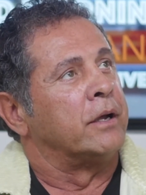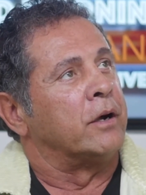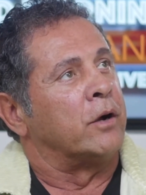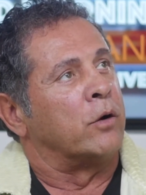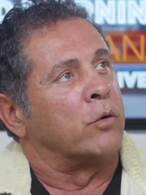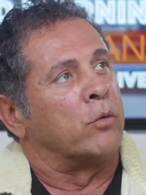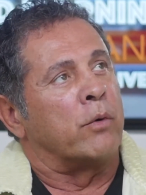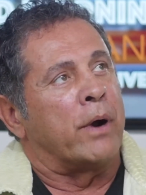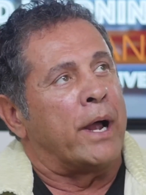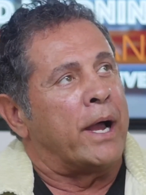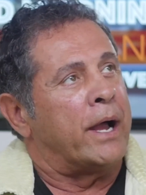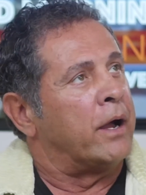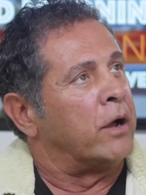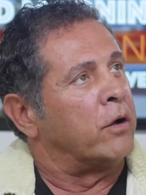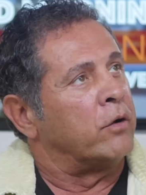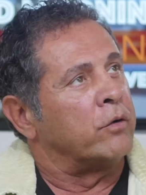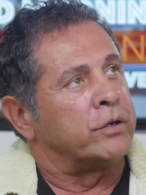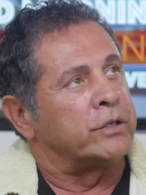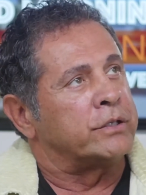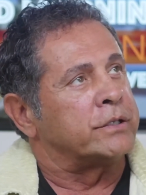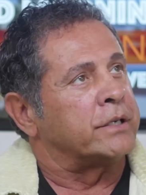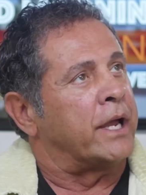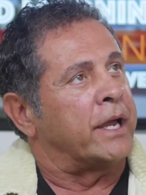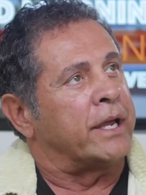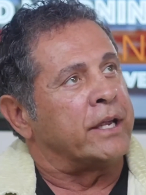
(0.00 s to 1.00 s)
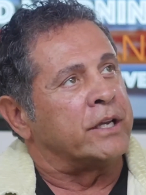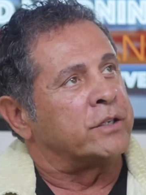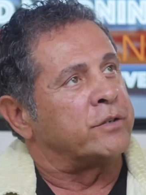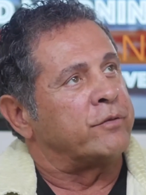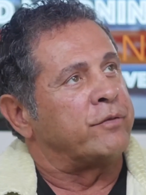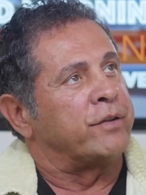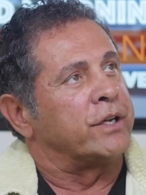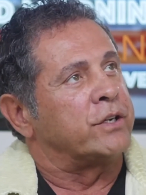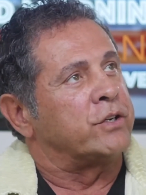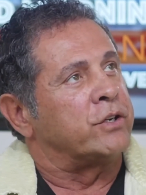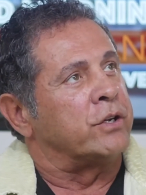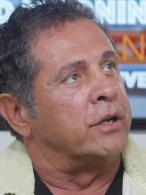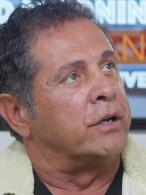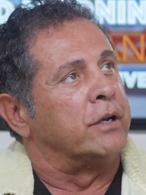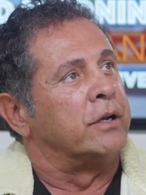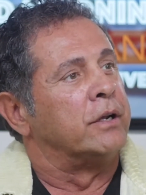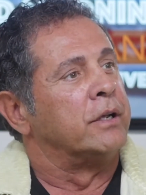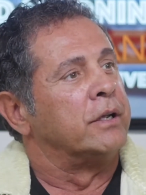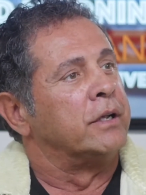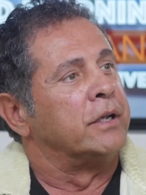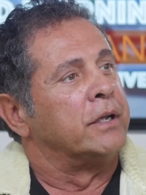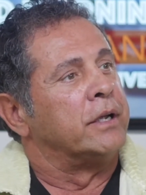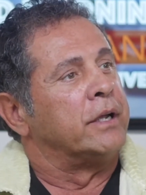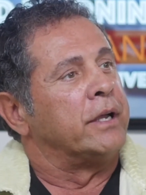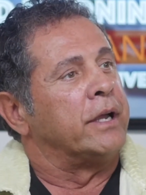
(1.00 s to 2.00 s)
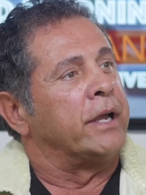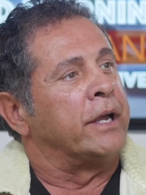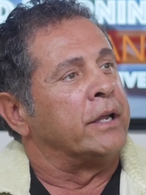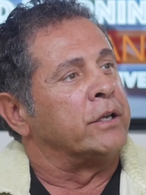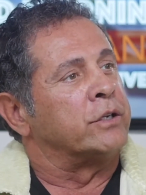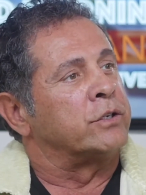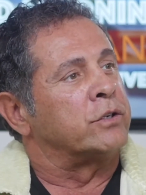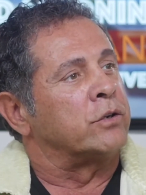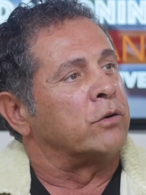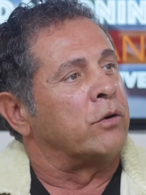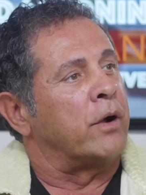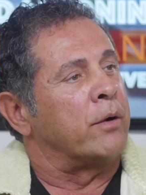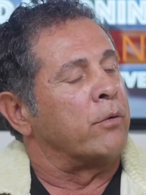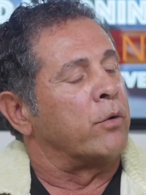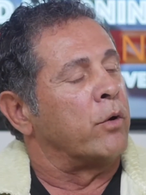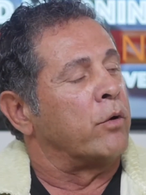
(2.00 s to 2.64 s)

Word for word: around science fiction, and so I